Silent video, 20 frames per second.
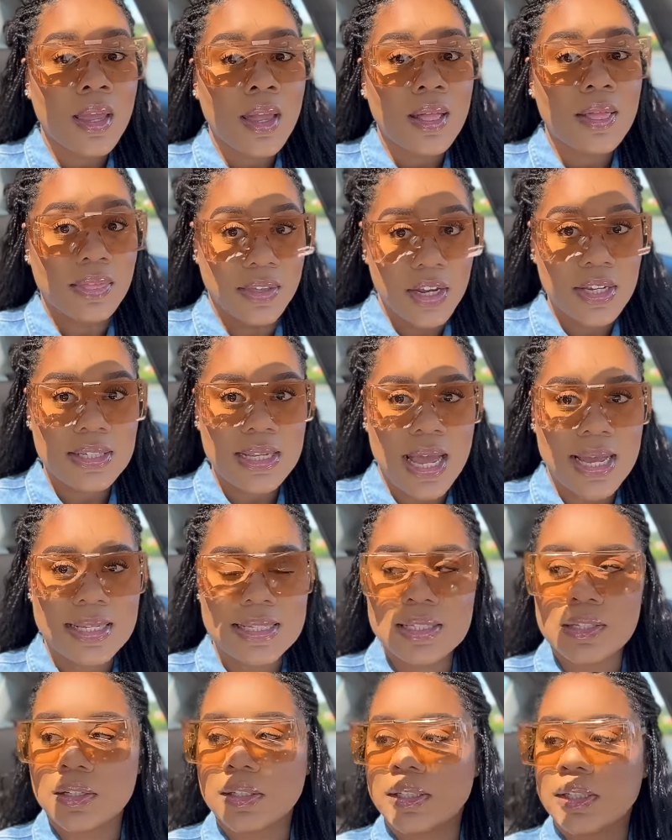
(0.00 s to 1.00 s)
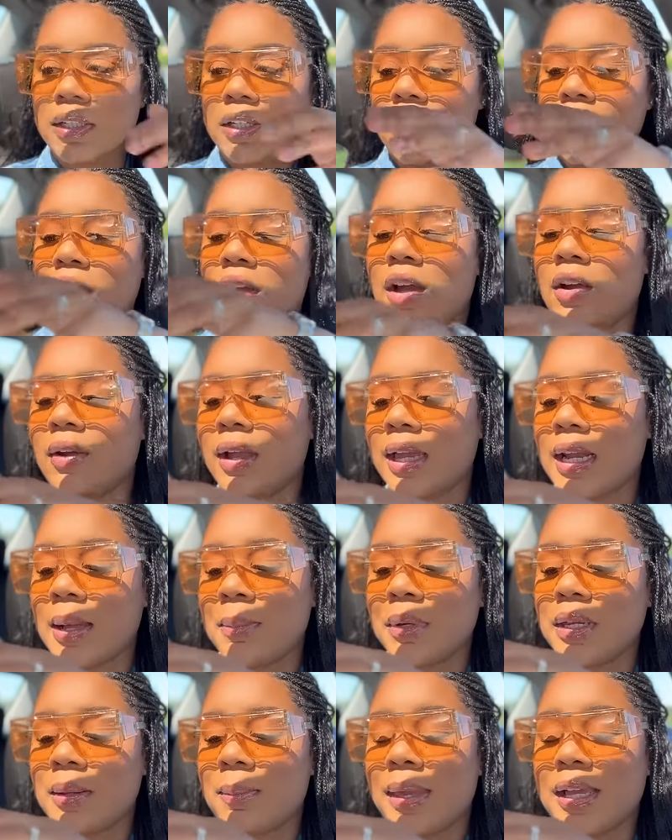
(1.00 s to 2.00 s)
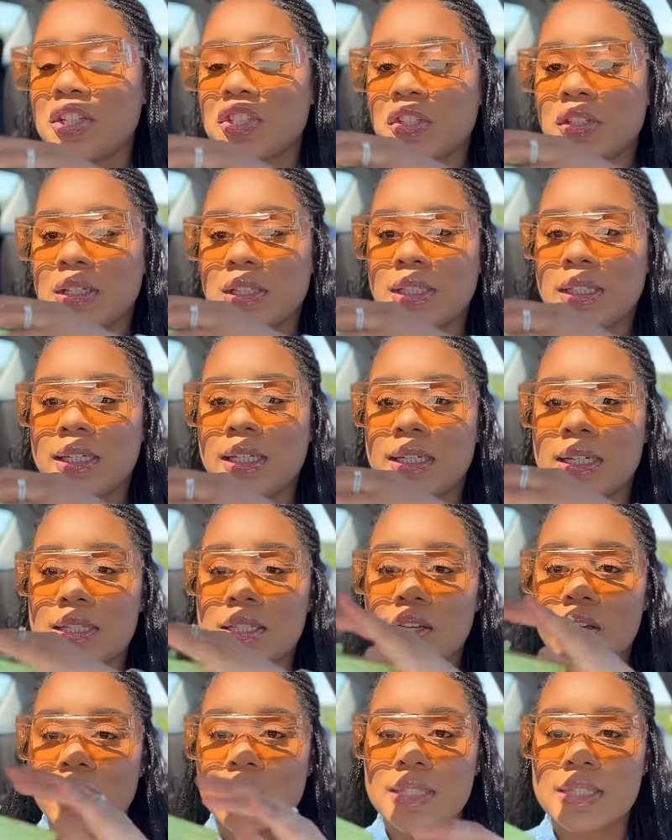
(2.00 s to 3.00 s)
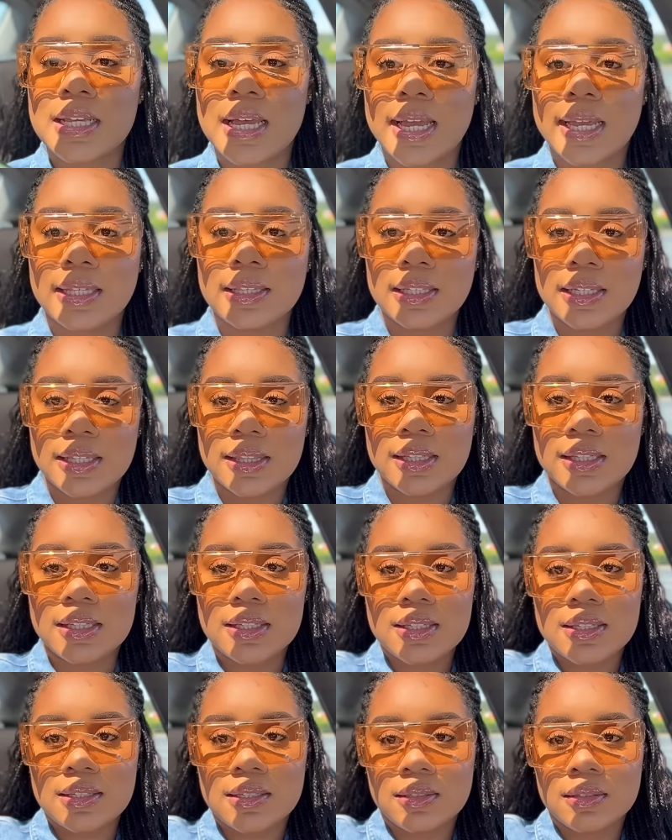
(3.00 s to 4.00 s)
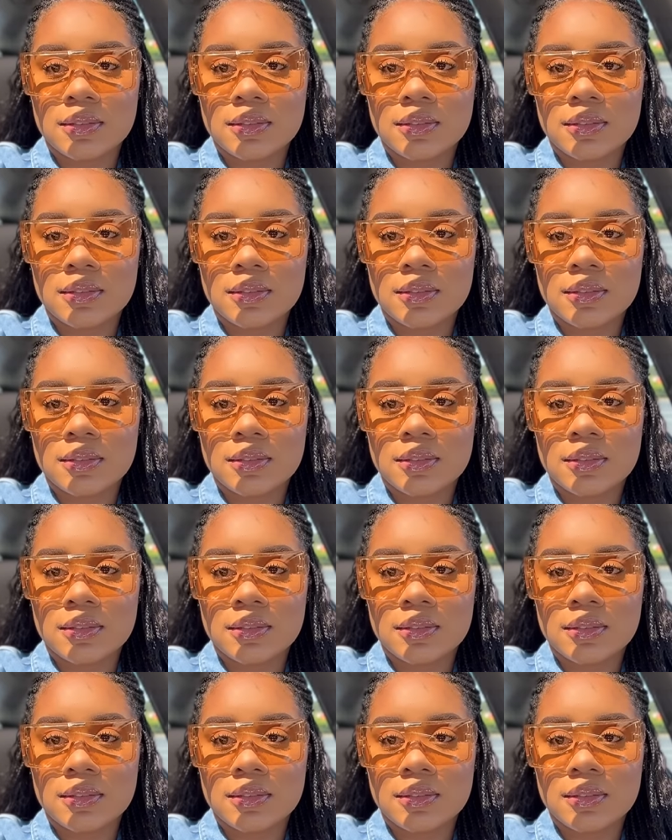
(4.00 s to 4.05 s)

there's ice still in here all right i'm gonna make sure the lid is on tight look at this